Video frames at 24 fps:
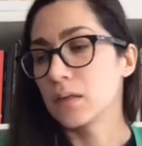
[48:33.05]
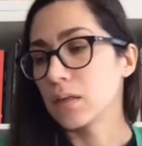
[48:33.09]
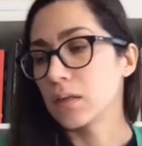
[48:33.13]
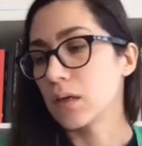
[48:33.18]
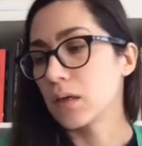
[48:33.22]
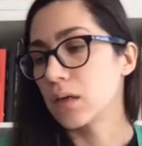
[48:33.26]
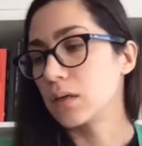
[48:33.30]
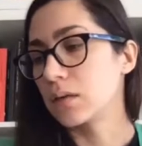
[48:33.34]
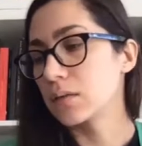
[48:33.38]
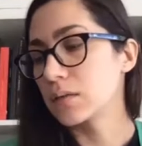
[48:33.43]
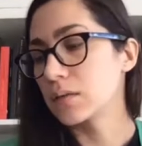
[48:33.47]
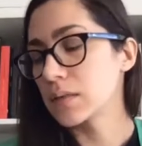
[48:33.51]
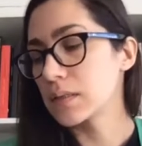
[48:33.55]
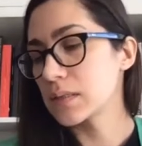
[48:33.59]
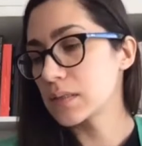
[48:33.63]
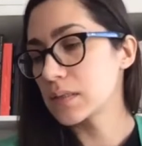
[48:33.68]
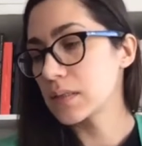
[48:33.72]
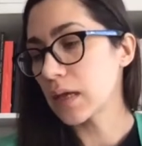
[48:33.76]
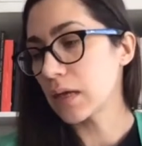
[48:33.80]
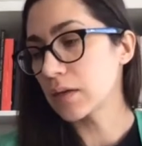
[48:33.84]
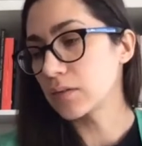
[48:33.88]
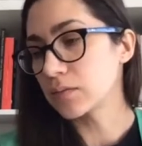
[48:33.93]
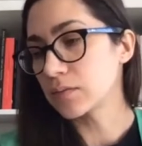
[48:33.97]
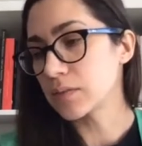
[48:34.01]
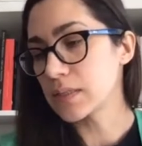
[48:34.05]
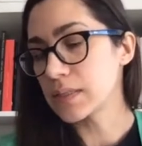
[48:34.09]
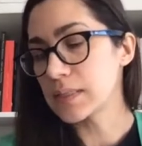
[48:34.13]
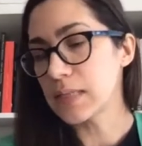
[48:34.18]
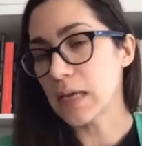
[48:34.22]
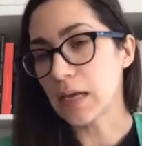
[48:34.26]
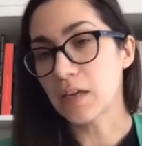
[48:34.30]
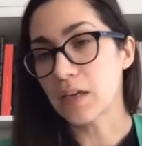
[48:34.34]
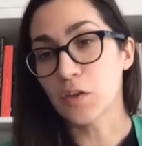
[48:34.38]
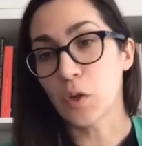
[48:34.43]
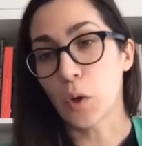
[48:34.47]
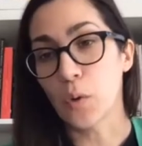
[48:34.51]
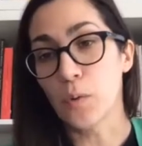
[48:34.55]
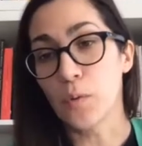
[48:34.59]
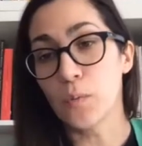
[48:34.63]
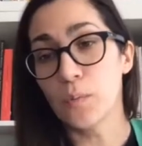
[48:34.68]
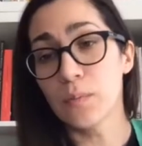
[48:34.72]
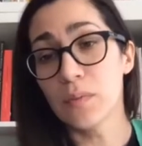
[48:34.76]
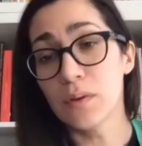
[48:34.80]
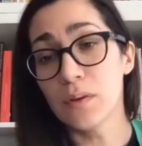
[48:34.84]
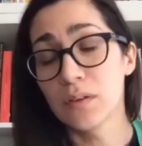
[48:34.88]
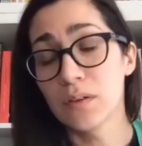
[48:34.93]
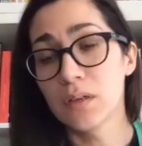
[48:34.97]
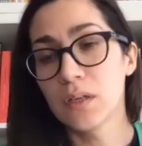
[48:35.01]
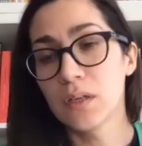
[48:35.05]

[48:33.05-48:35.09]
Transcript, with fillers: uh, it's kind of a second home.